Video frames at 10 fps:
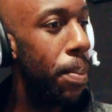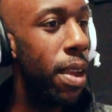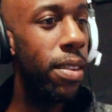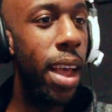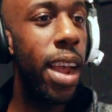
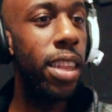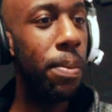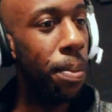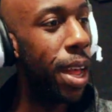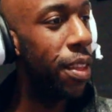Press A
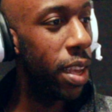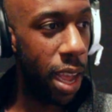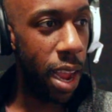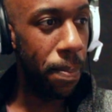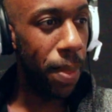to play the
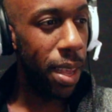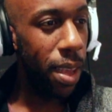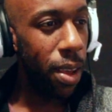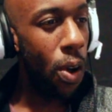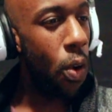game,
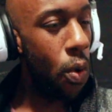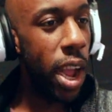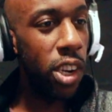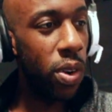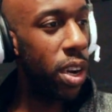or
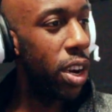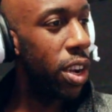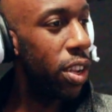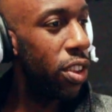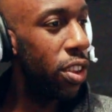right
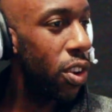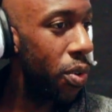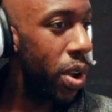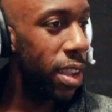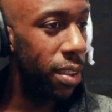trigger
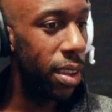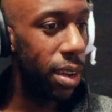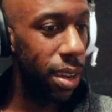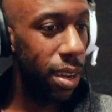to erase it.